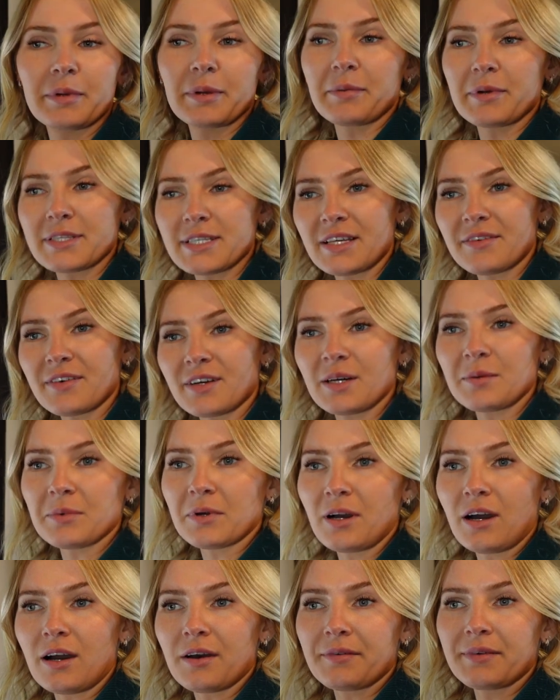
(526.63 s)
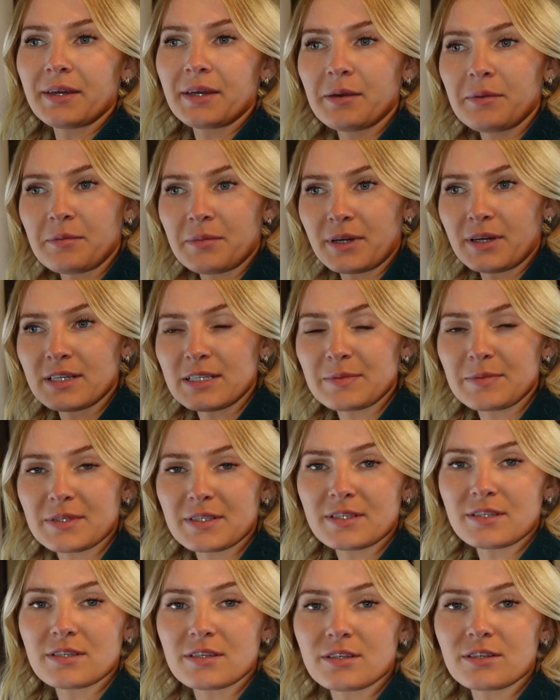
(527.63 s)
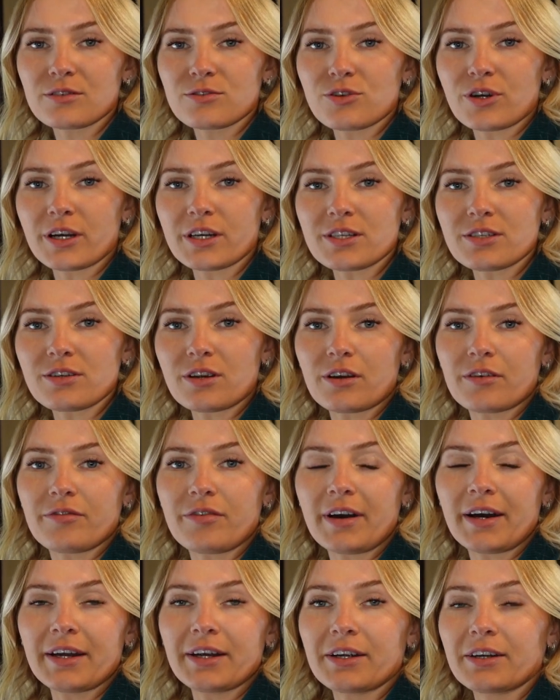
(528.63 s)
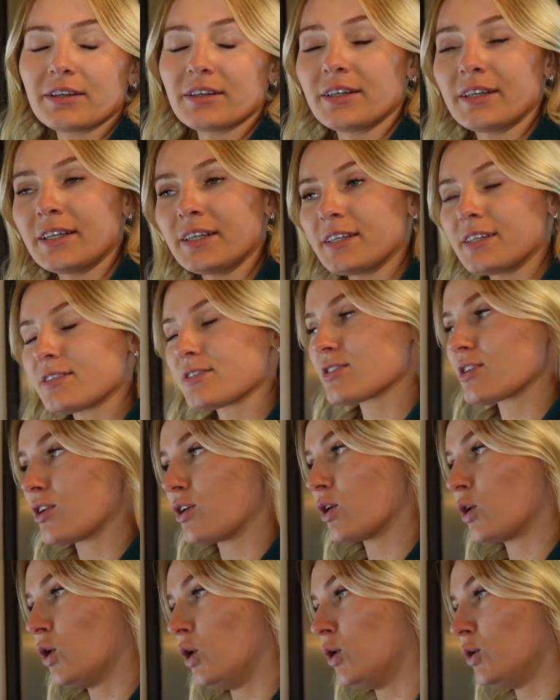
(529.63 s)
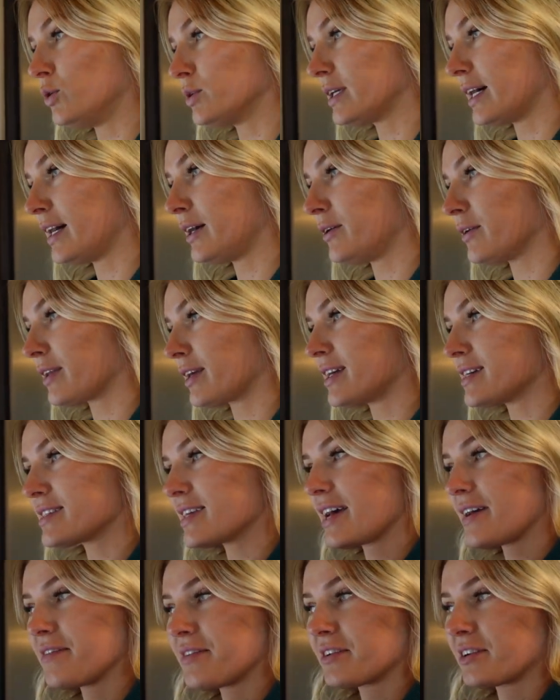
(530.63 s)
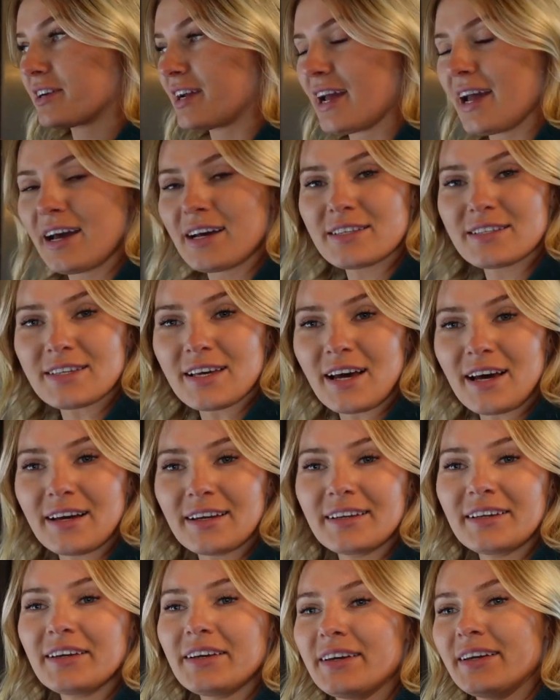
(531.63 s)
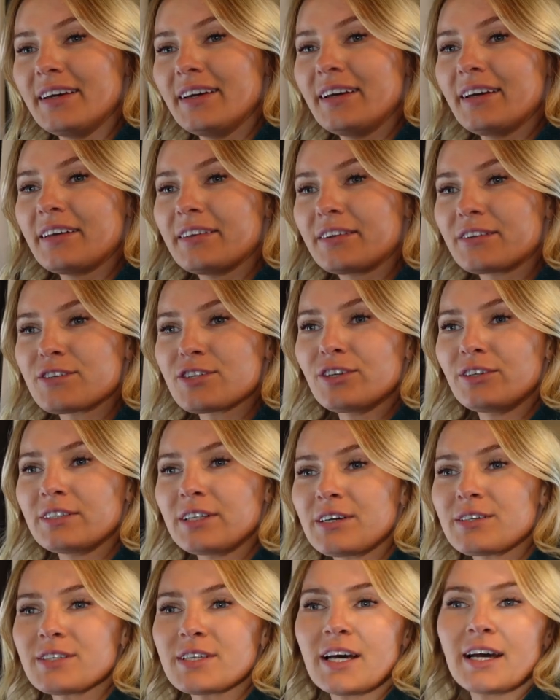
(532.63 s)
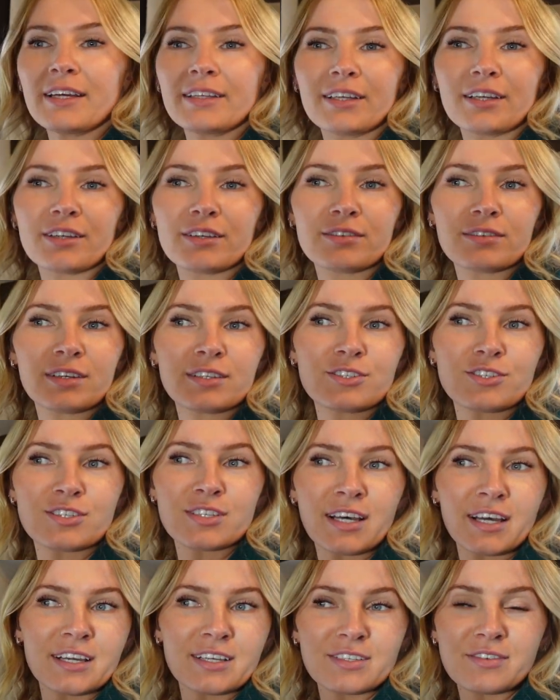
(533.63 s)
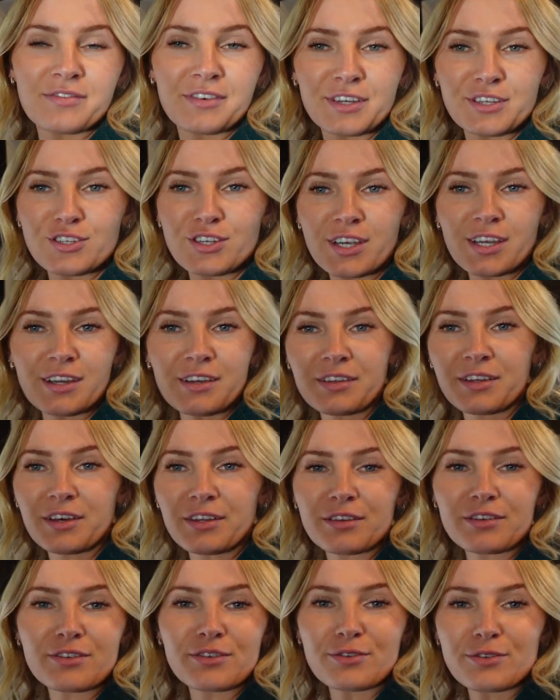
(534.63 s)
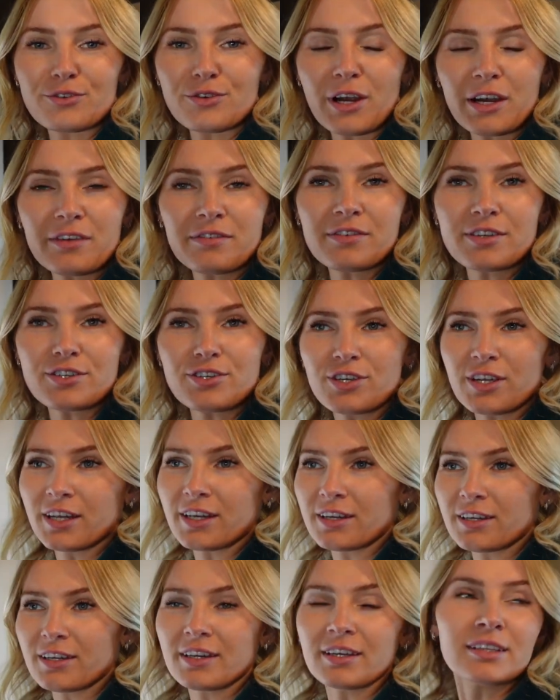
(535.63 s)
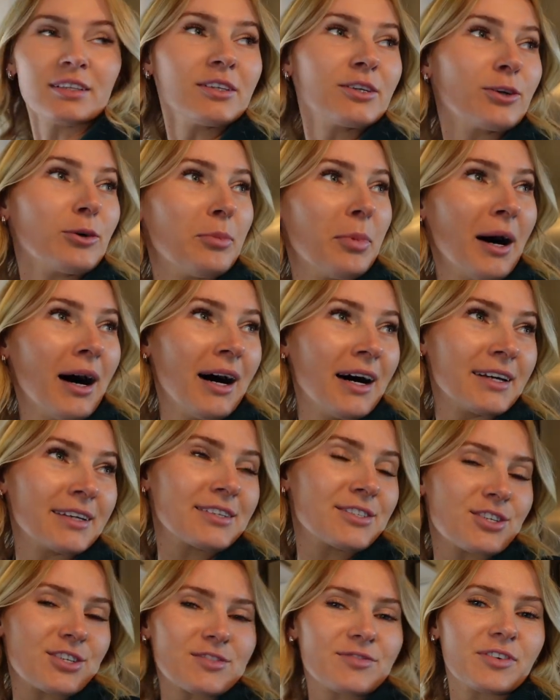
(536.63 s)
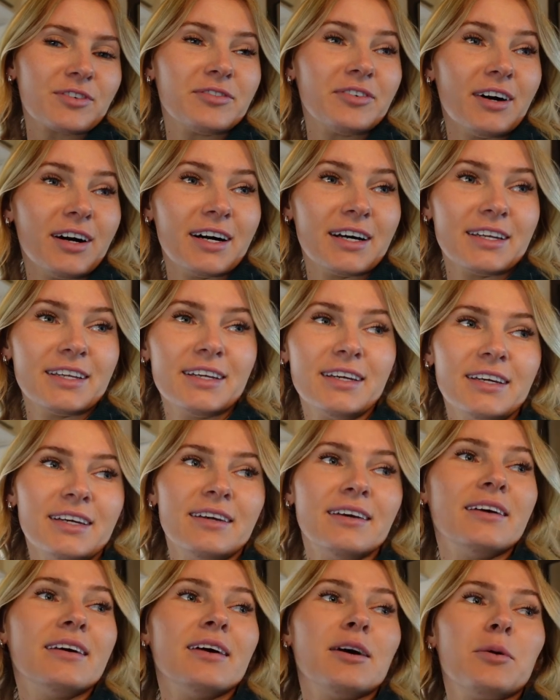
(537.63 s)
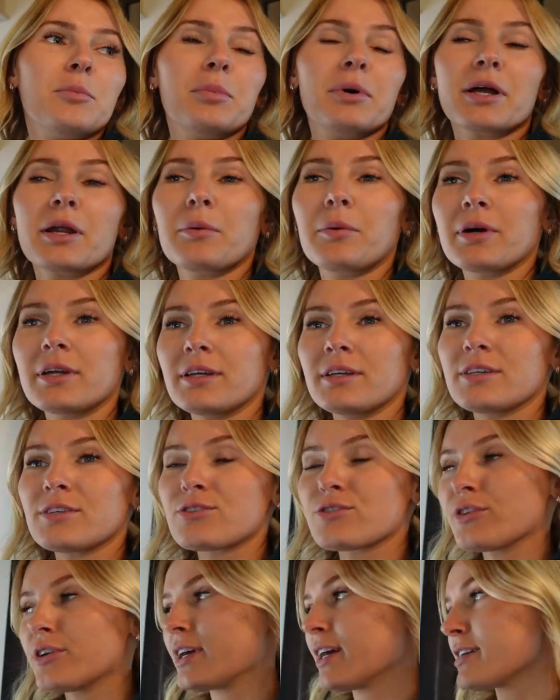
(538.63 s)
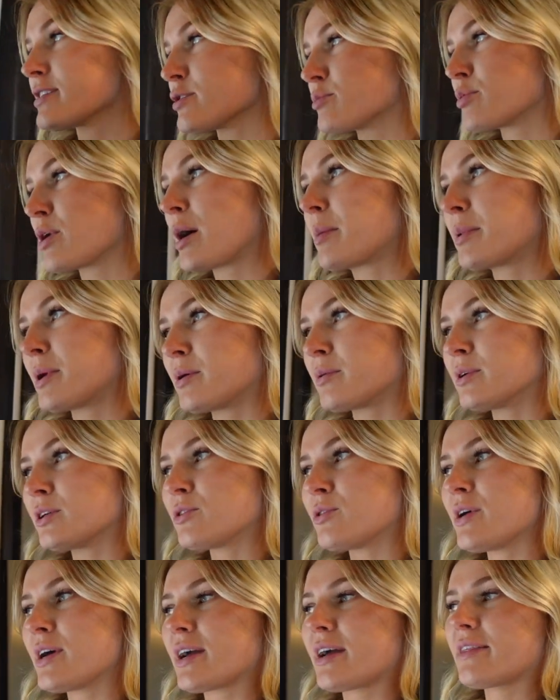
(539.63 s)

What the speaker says: Myself a cup of coffee. My husband's trying to start a fire. It is cold out. The kids have their hats on. They're chilling outside. Josiah's fishing. The other two tried fishing in a little pond just for fun. But I want to show you guys the property real quick.